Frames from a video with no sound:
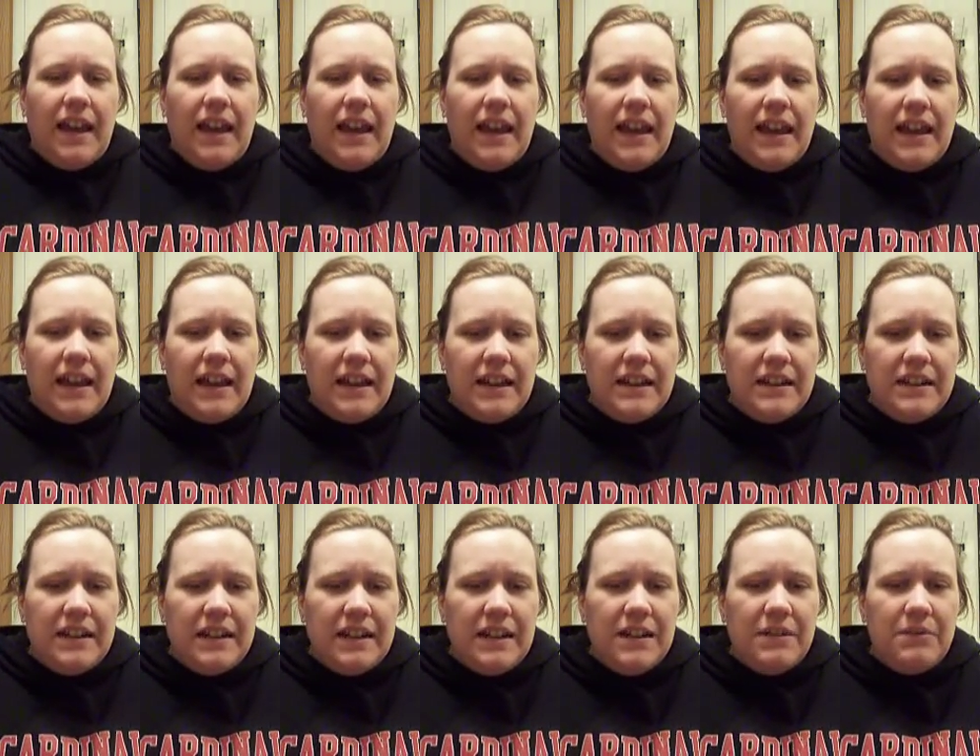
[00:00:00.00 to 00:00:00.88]

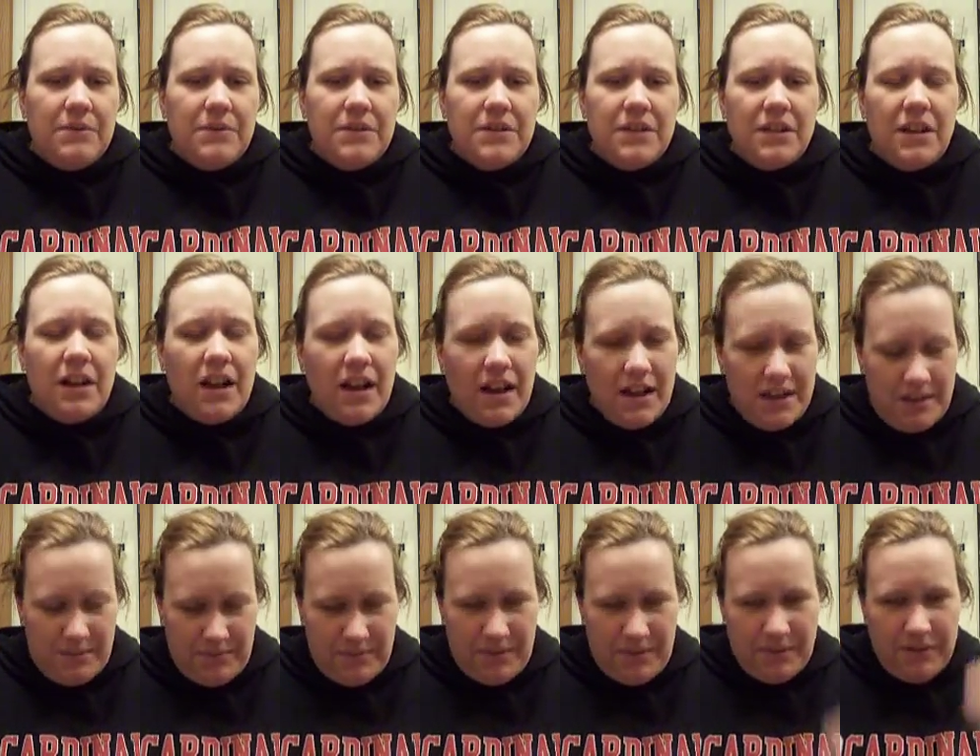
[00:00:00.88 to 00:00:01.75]
And it was a
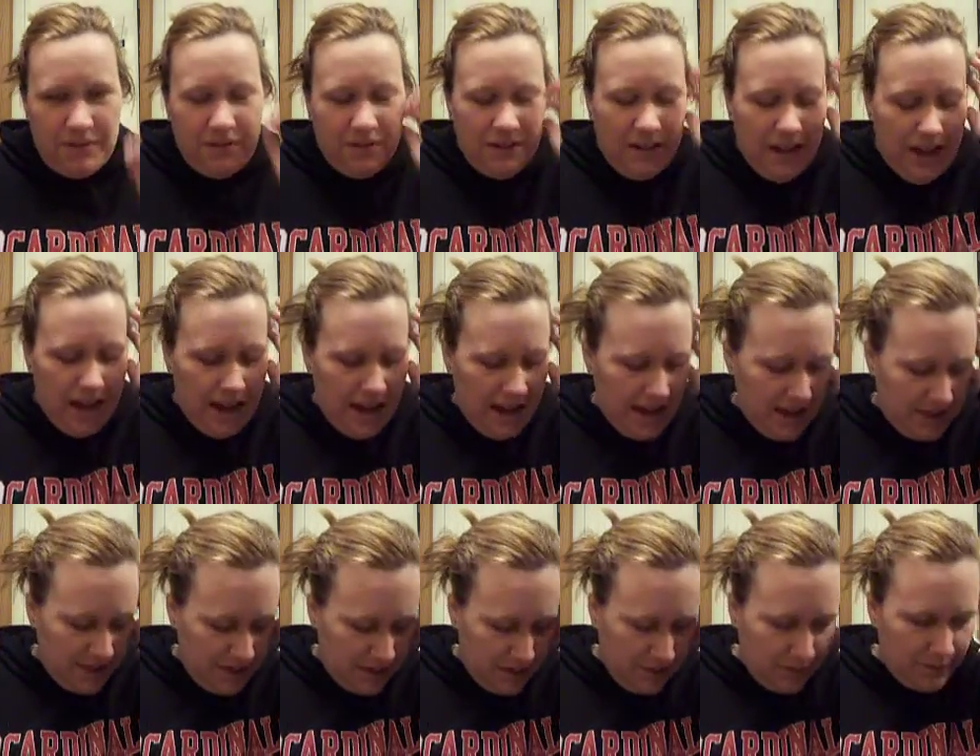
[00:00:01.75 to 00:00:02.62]
hospital,
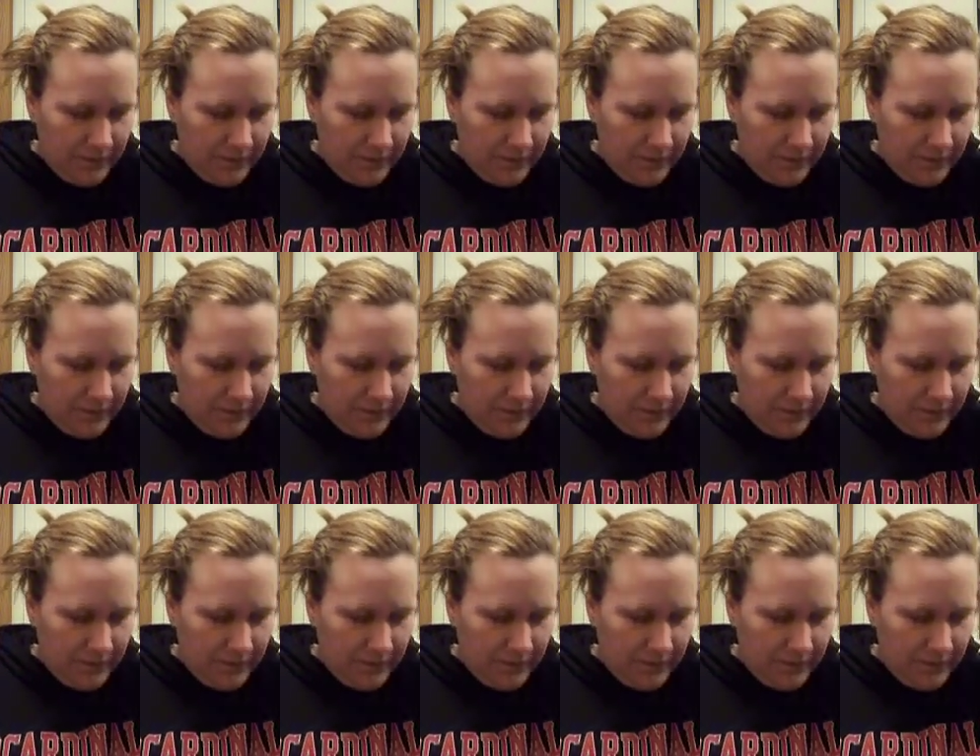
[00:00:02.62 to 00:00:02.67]
and